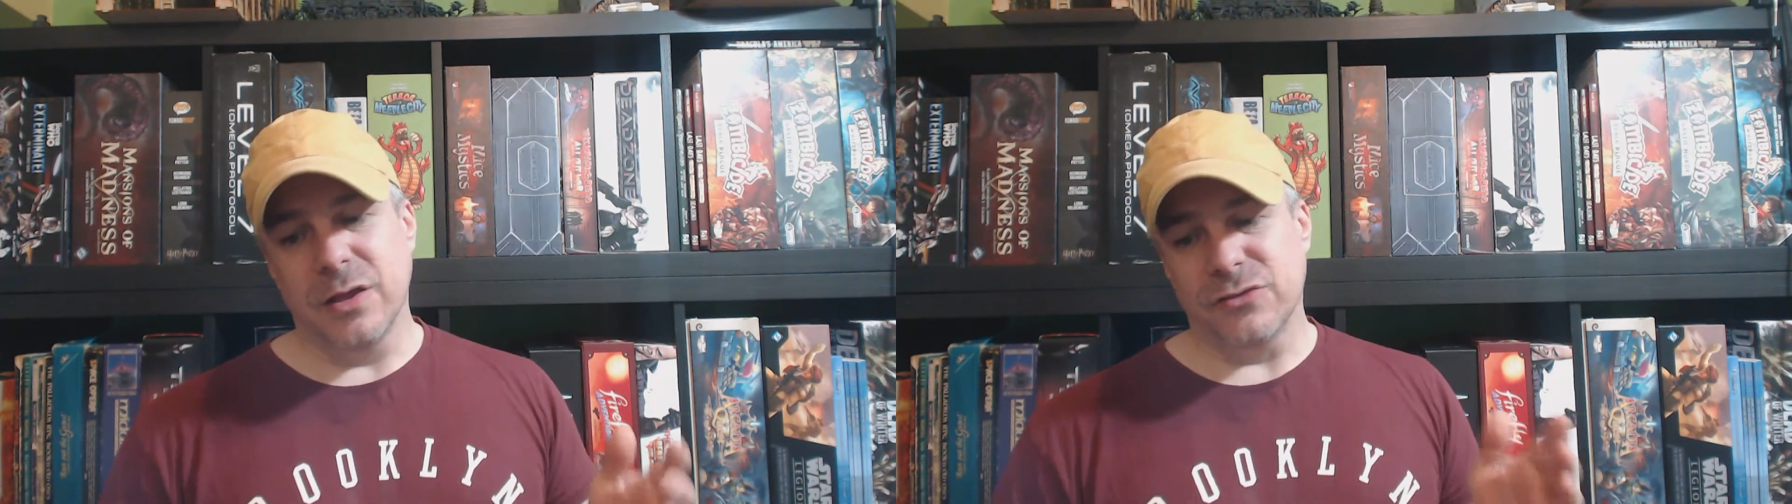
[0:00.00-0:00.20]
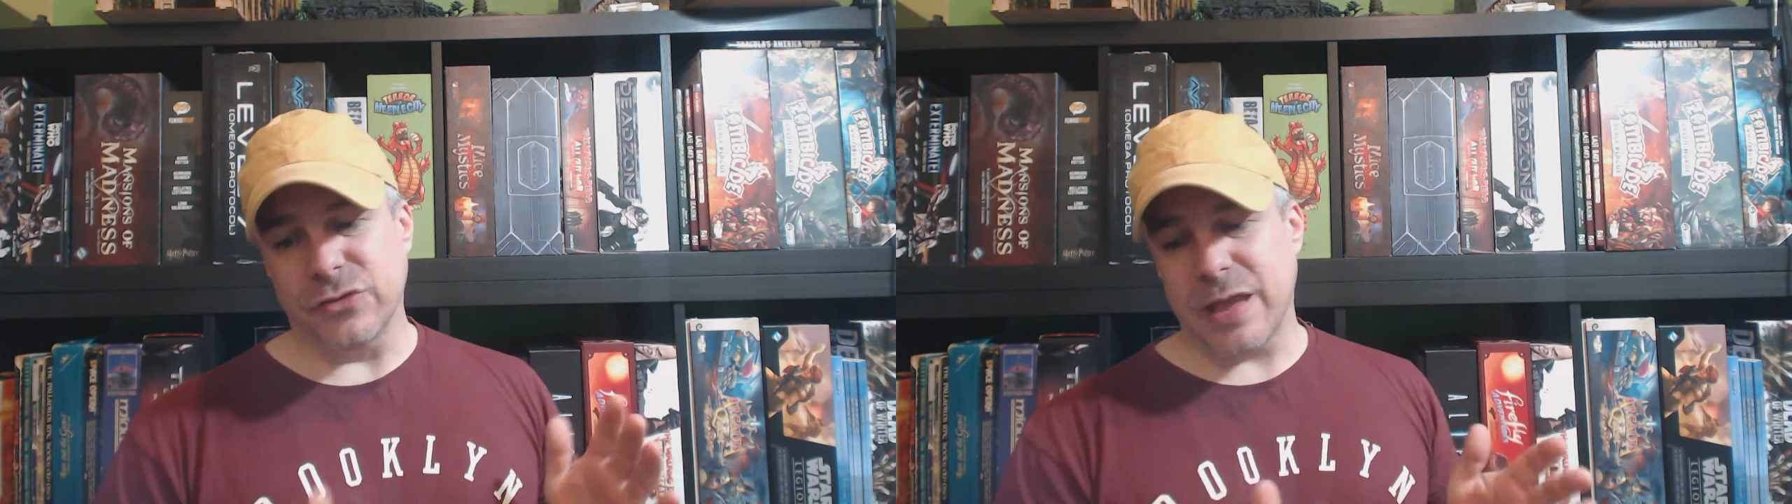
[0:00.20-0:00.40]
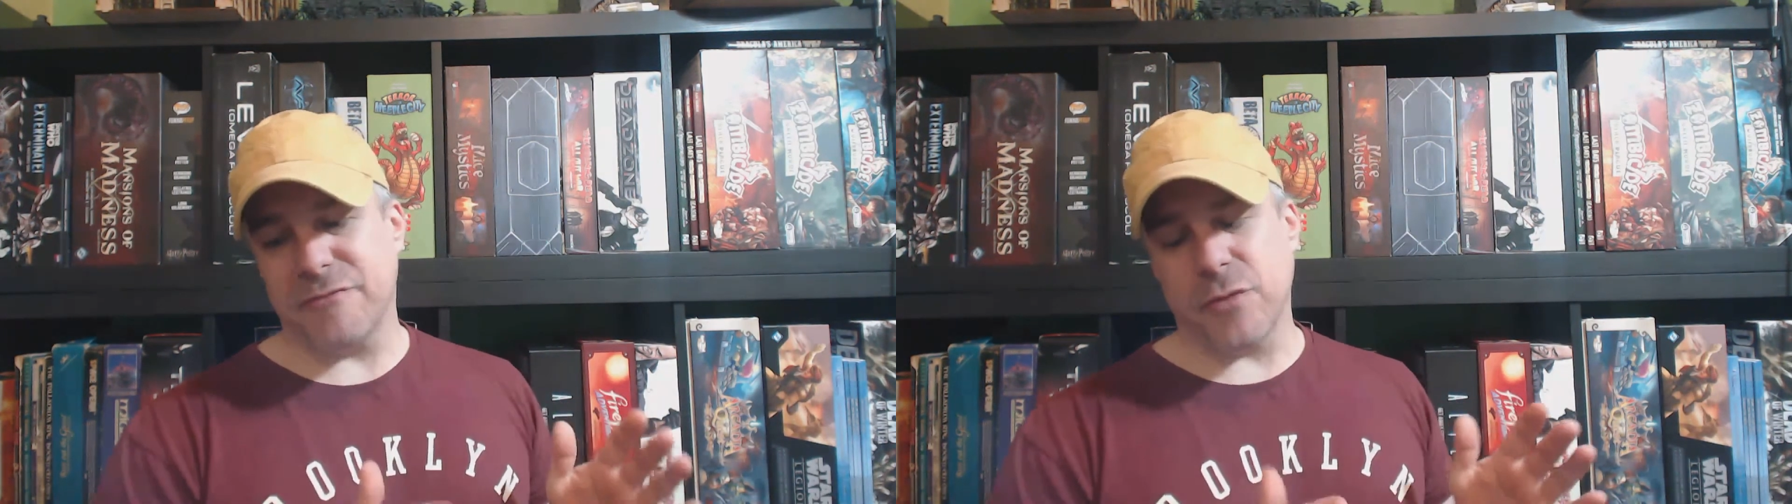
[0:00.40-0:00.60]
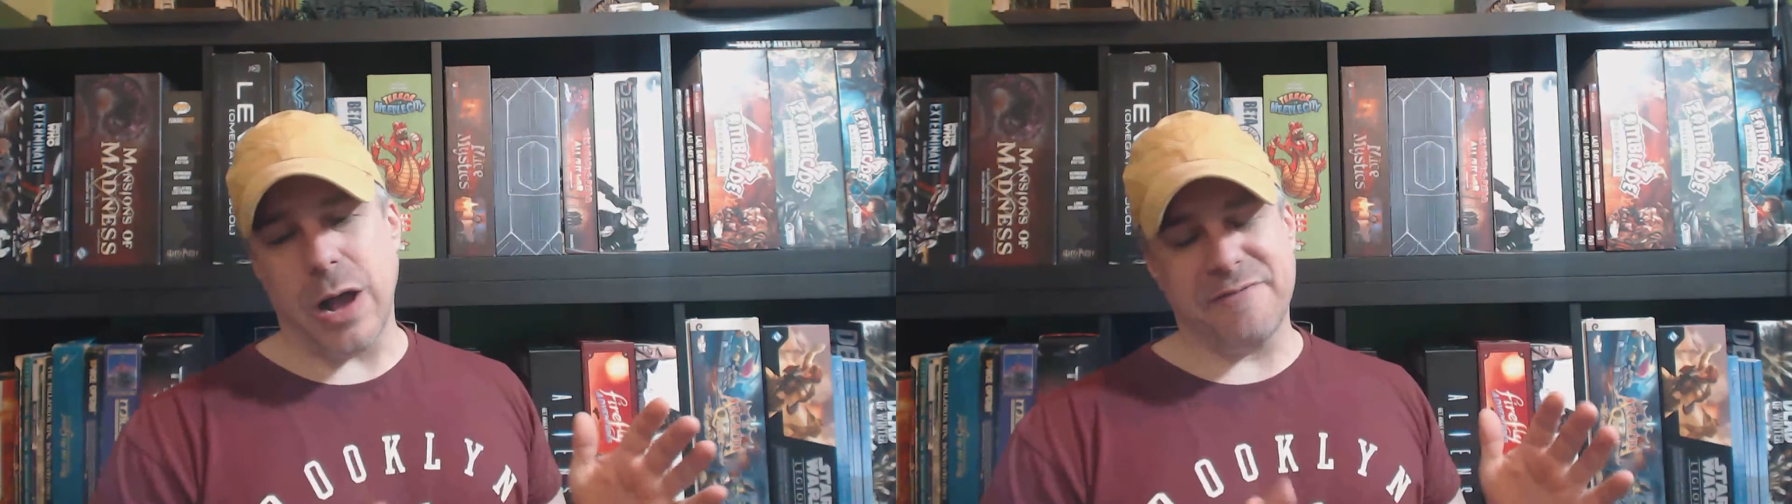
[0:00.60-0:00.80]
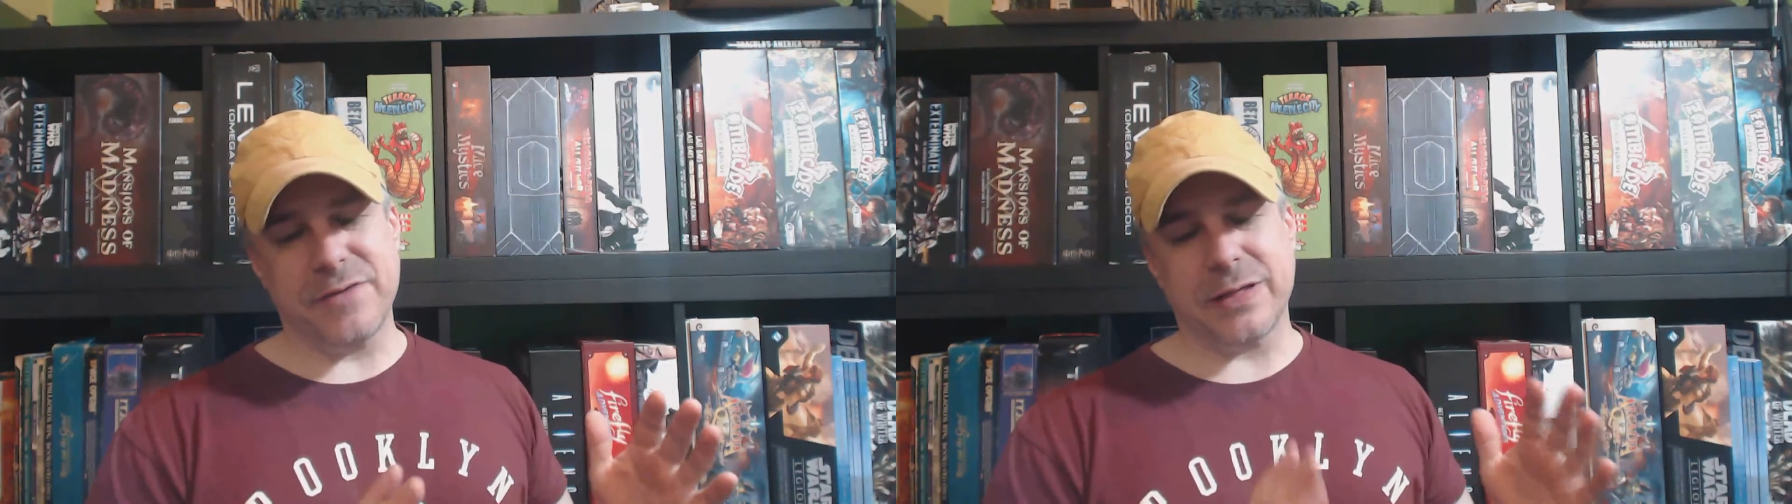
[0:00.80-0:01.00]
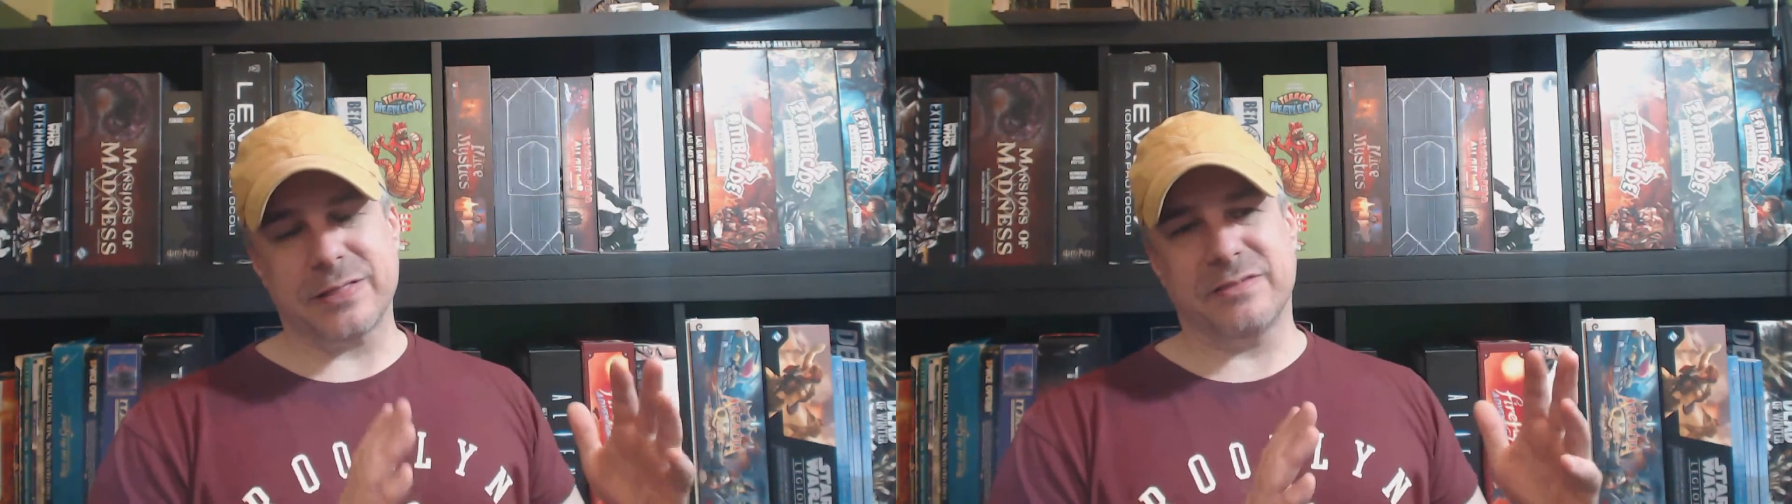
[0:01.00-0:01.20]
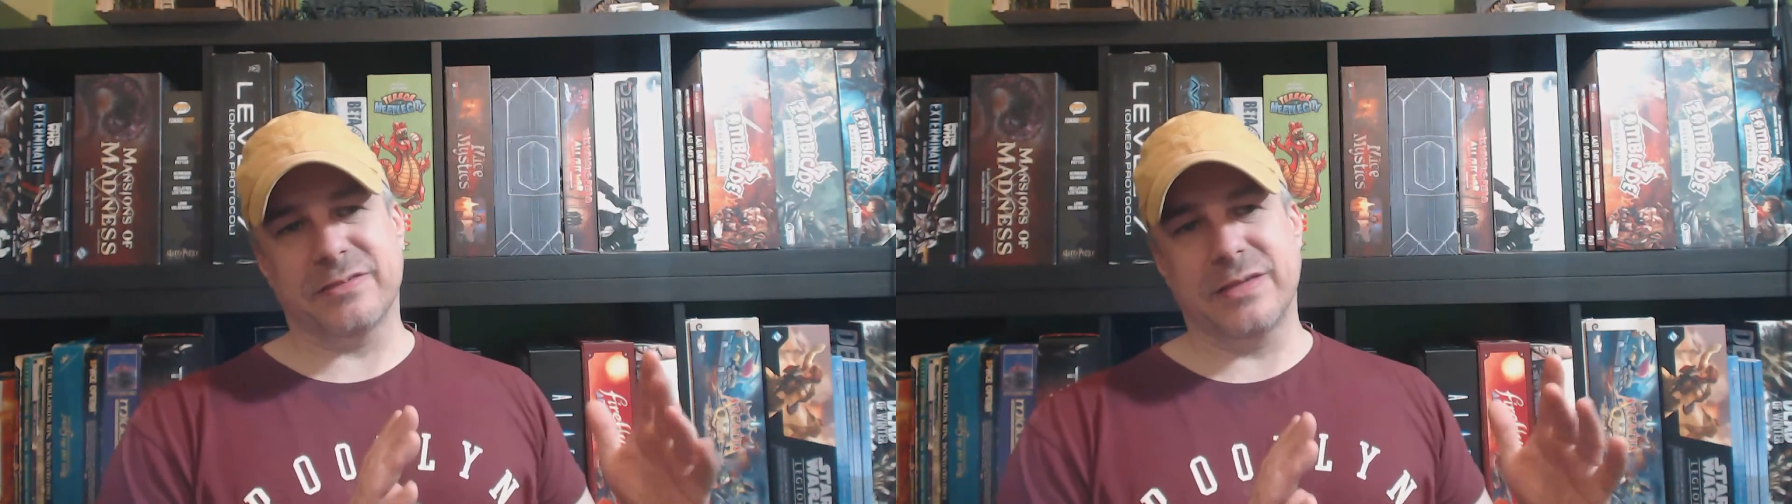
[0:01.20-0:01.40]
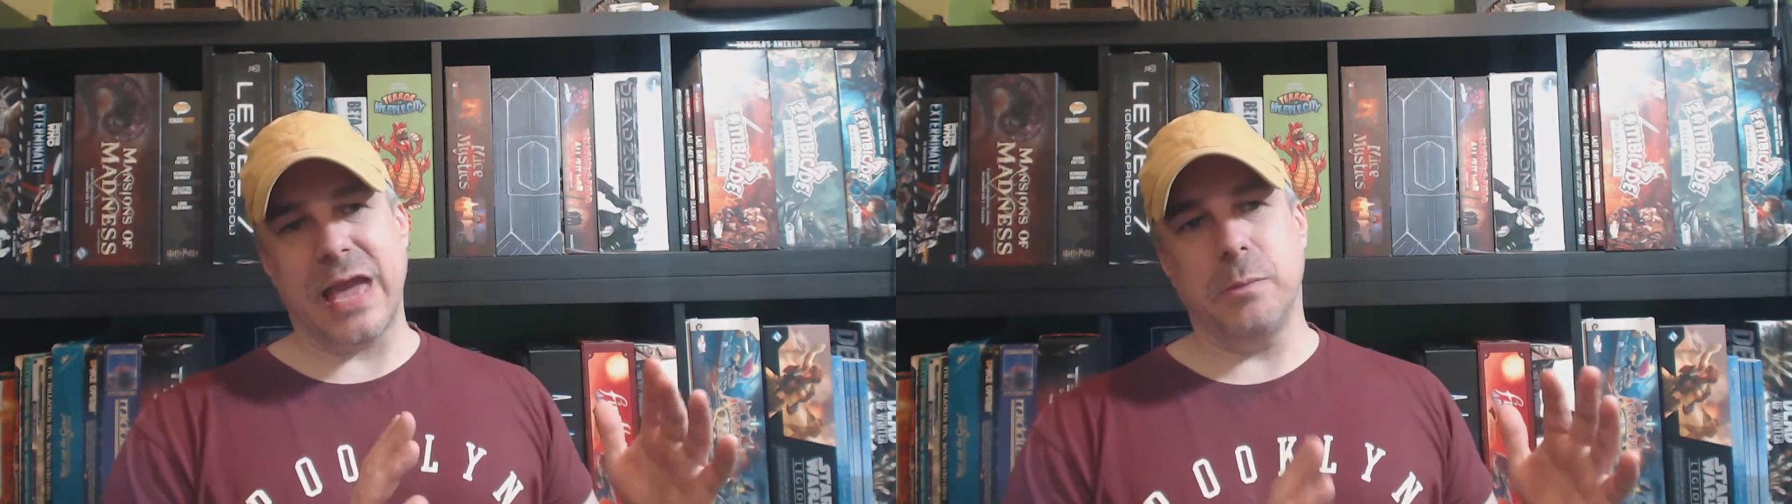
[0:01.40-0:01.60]
So therefore, I think
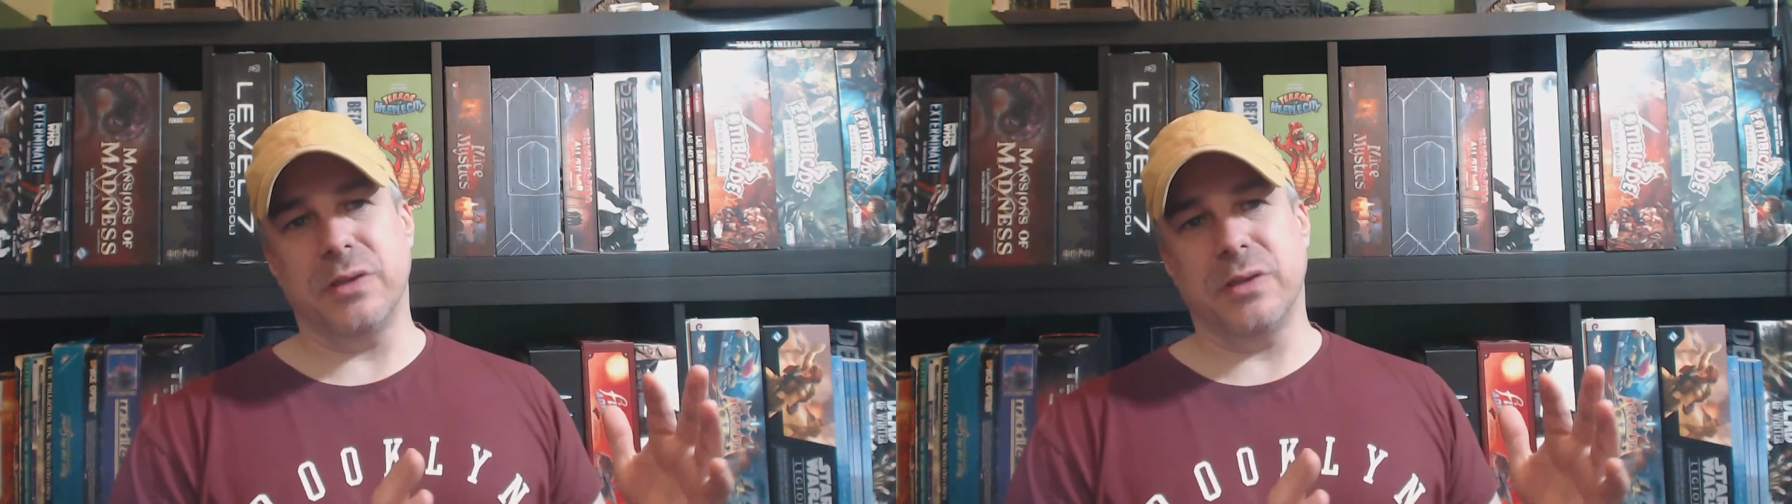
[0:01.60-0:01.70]
this game